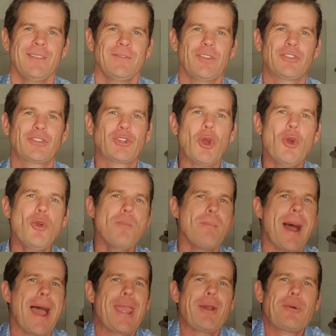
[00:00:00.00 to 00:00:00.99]
The 2
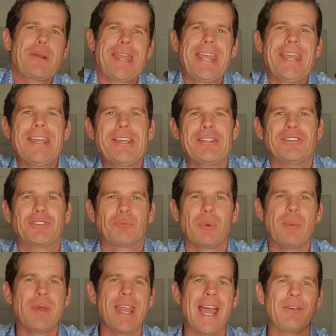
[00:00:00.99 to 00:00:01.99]
male needs.
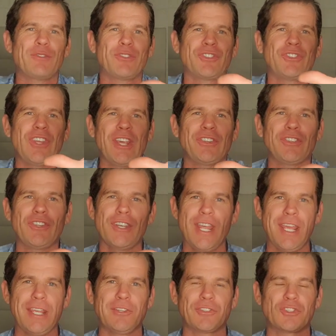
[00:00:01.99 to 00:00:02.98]
Women have 6
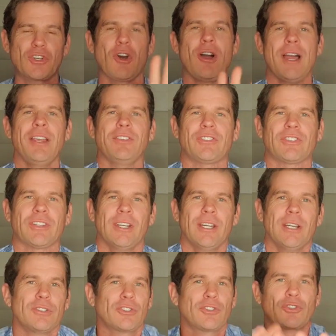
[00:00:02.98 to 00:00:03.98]
needs. Guys,
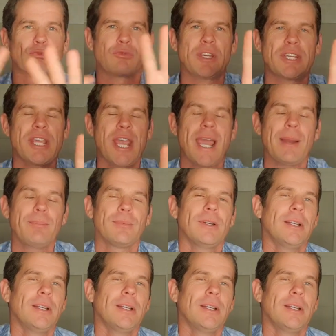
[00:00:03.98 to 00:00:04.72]
just to recap,